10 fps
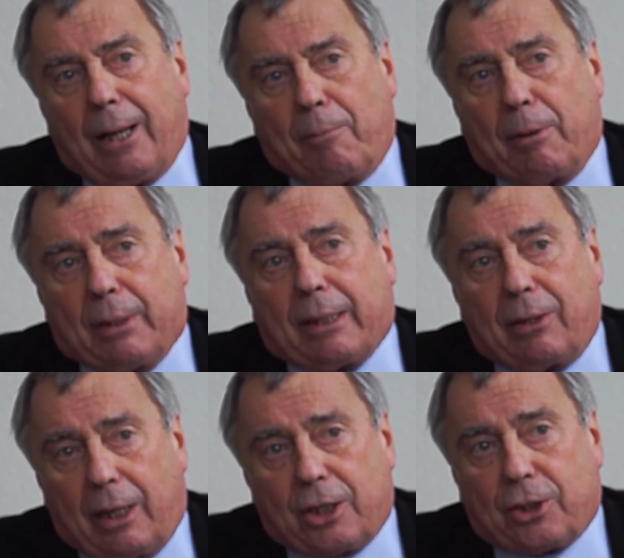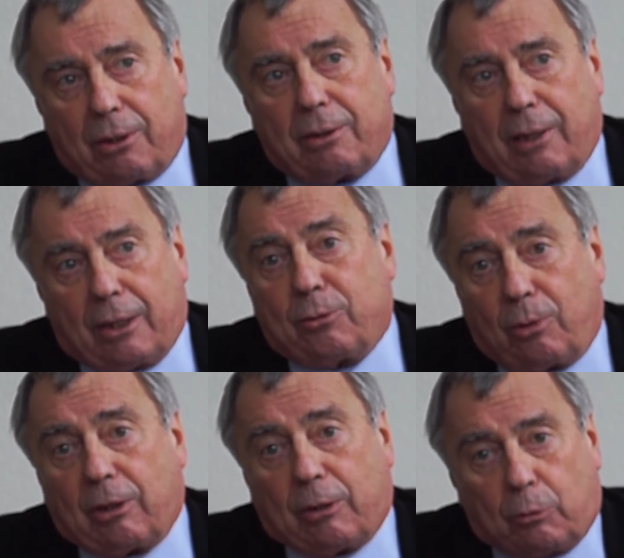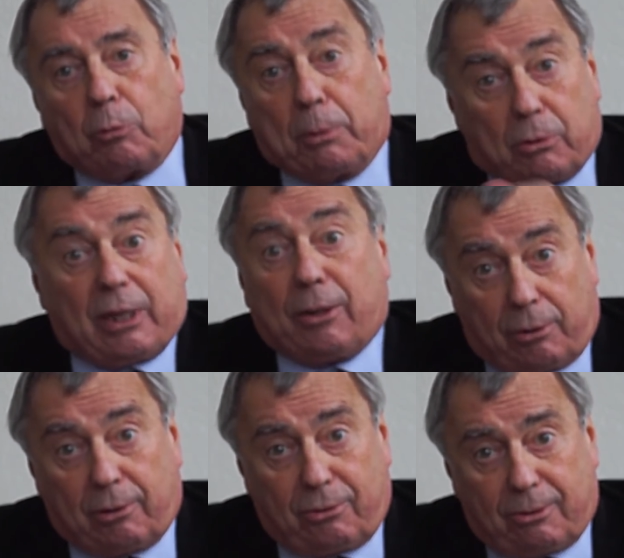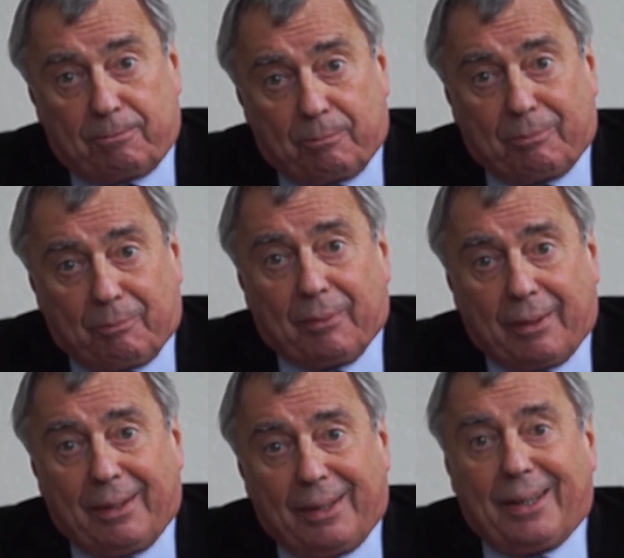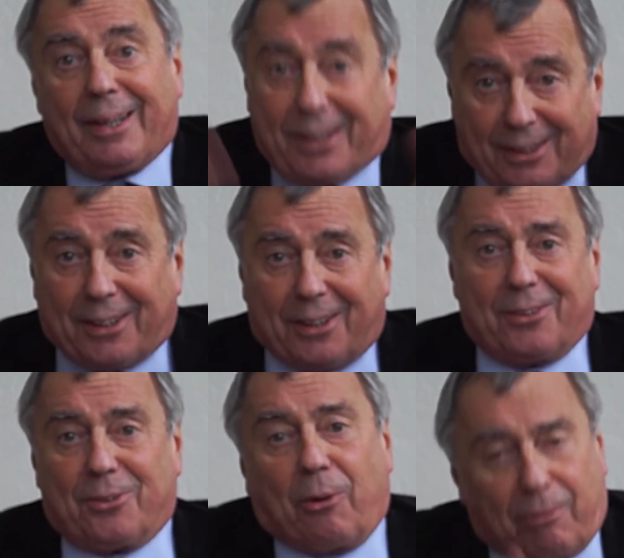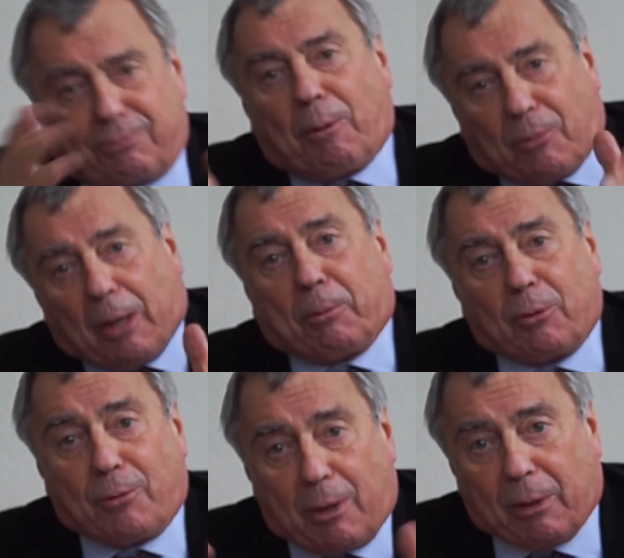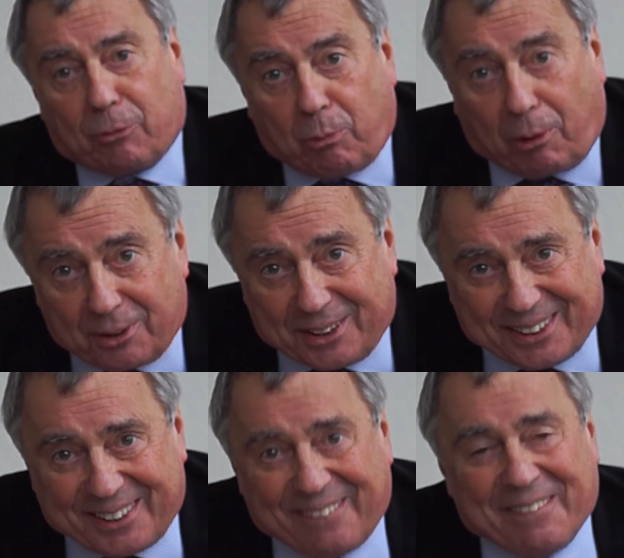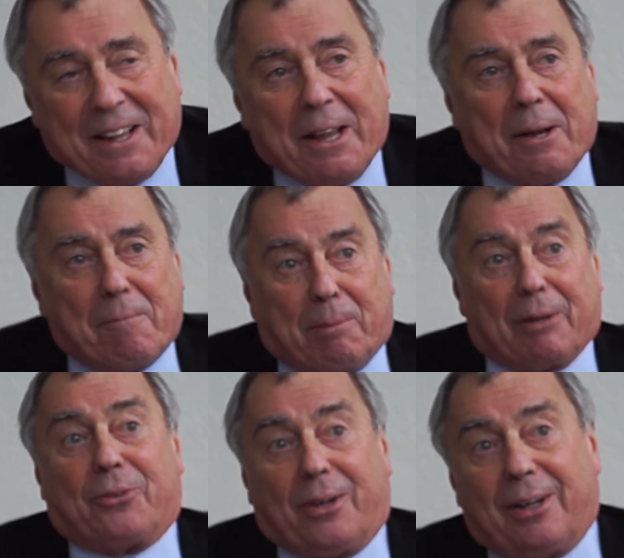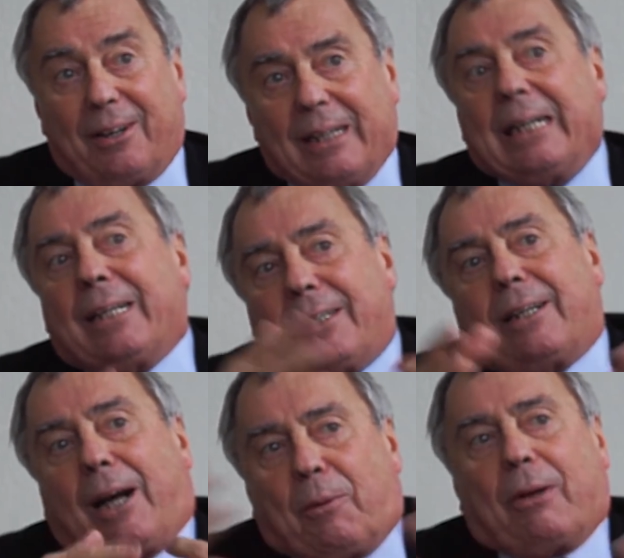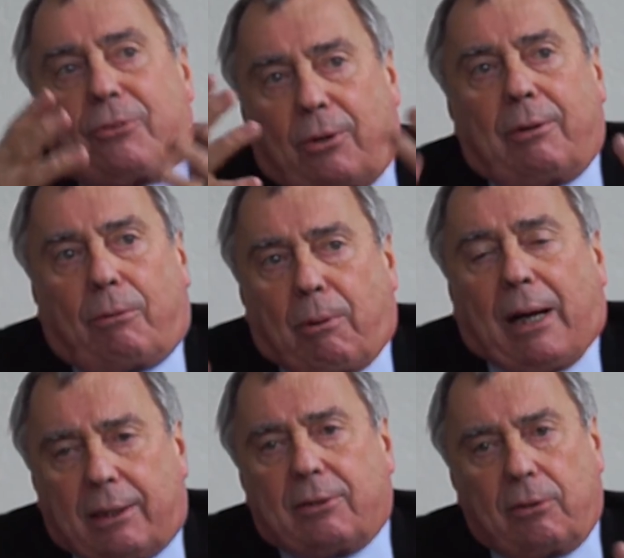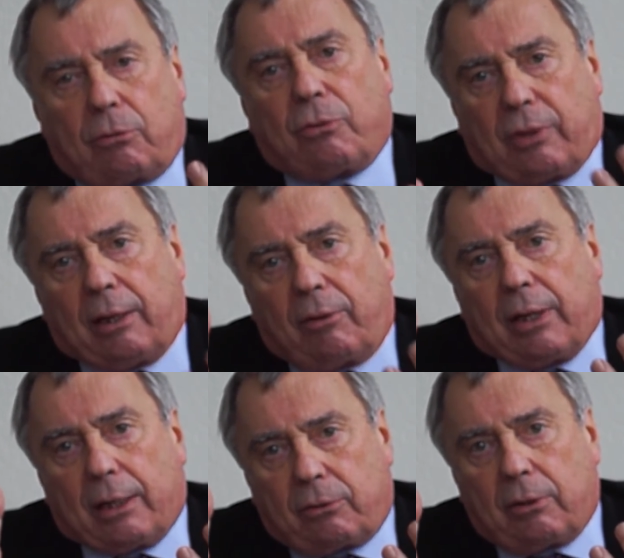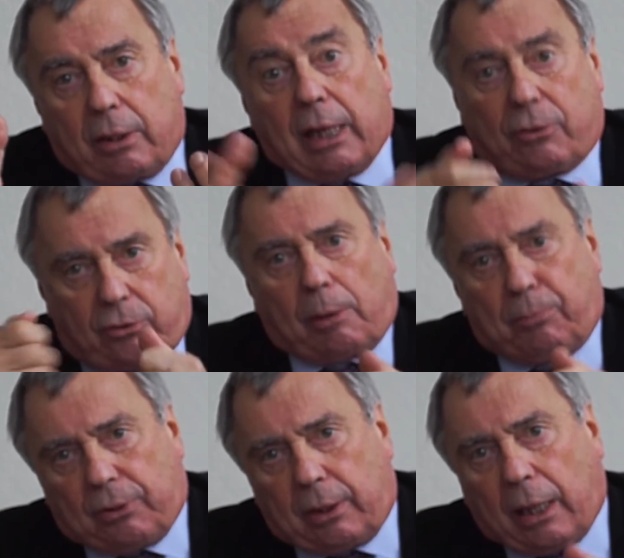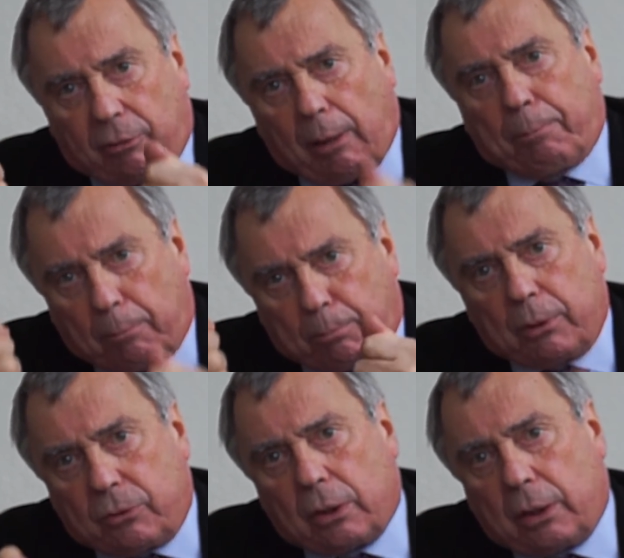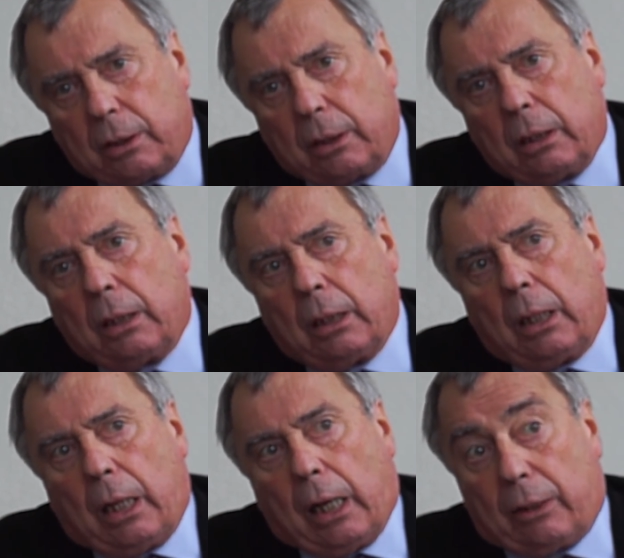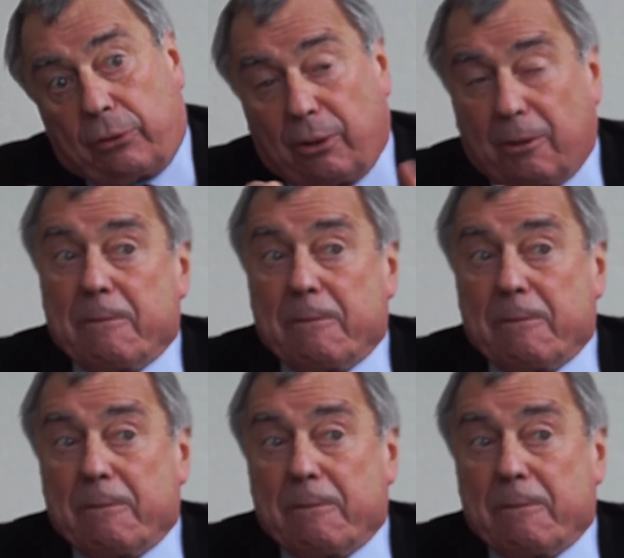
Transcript: American election, I thought that it would be a Sanders. So from that point of view, I was wrong. But I was right in the sense that, yes, something has happened politically. And